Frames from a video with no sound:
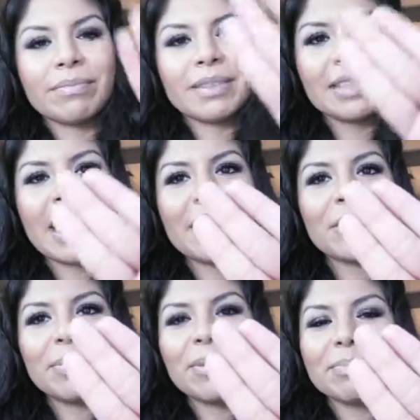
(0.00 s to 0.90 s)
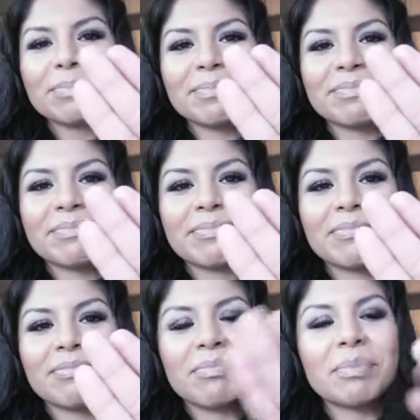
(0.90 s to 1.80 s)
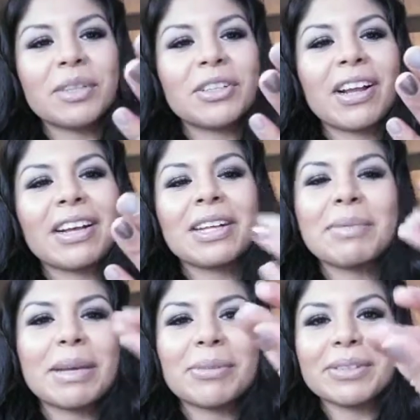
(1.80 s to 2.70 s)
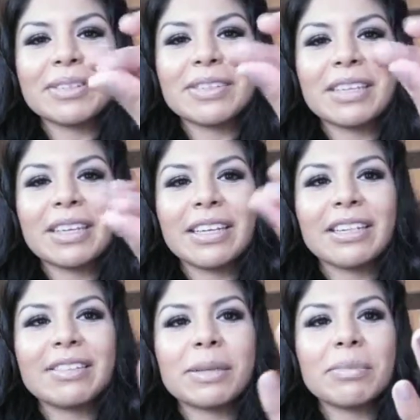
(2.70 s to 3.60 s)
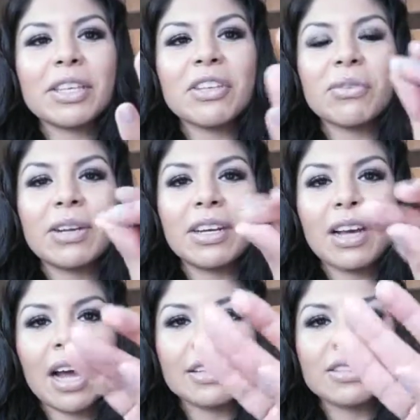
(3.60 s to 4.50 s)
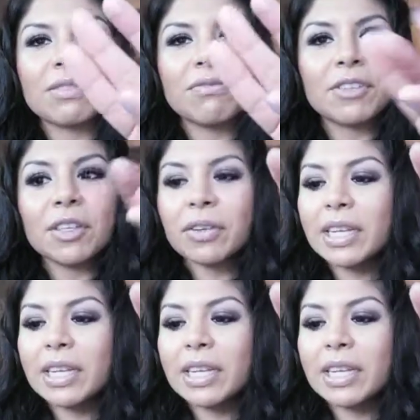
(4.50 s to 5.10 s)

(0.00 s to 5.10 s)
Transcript: yeah, you're not going to be able to see it. It's something you got to feel.